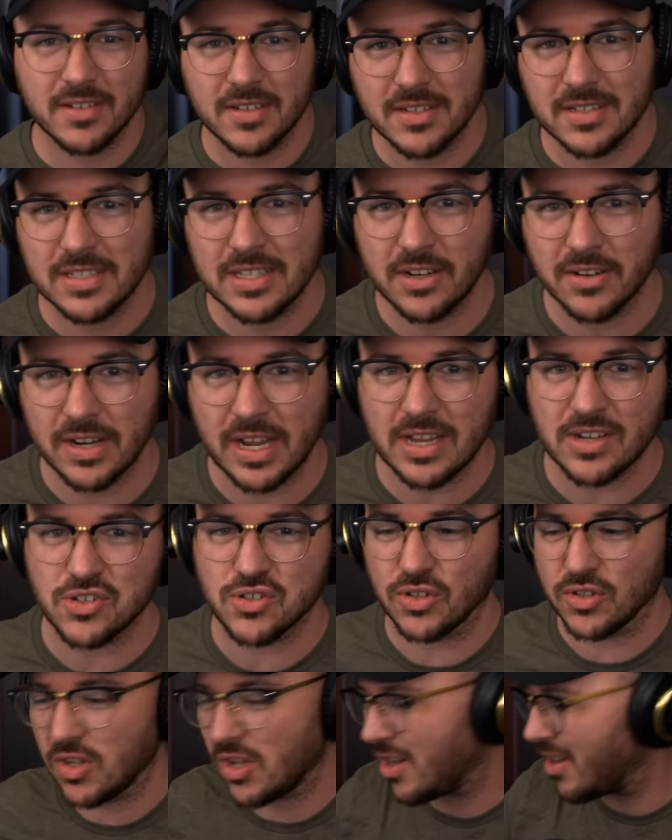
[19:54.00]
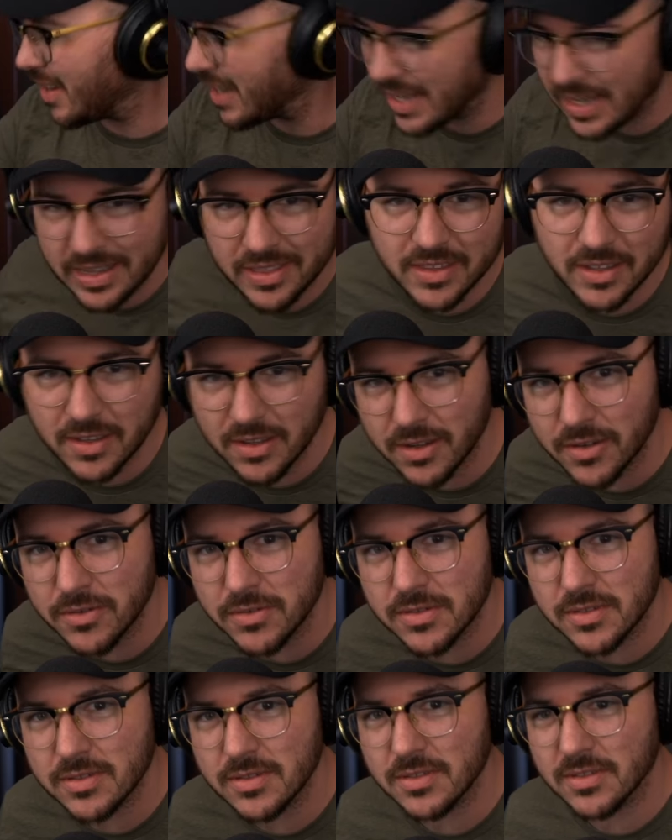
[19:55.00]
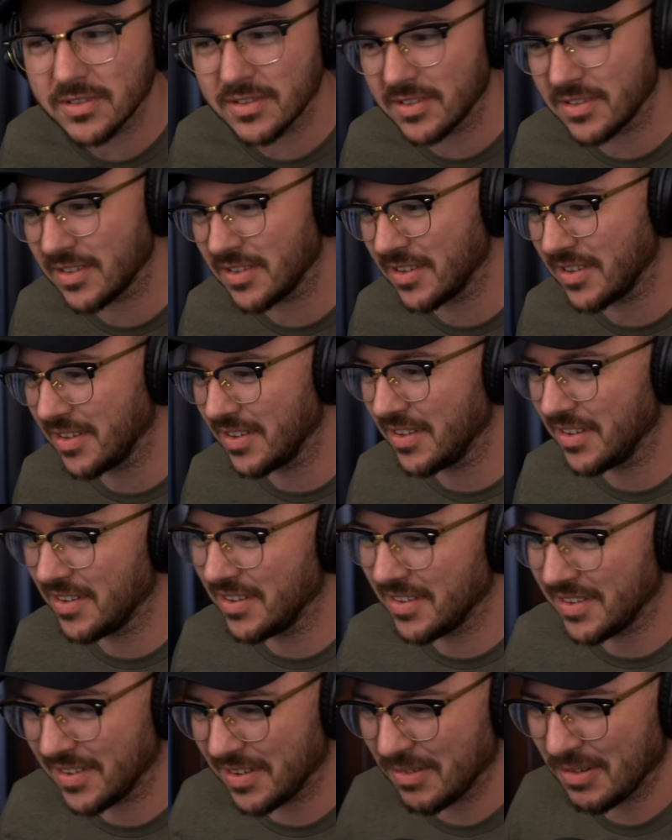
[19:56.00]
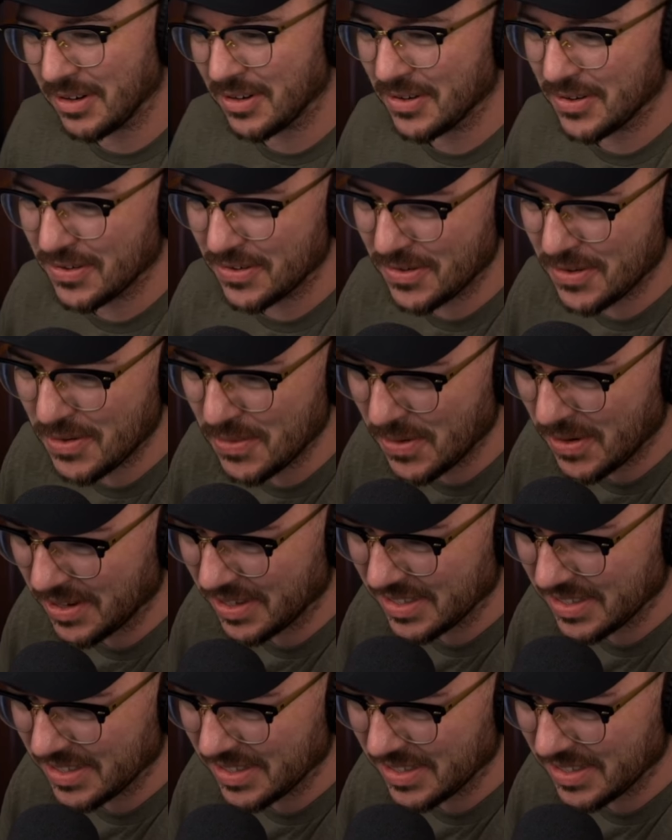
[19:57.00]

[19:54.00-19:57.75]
it's international law, anything goes. I wonder who all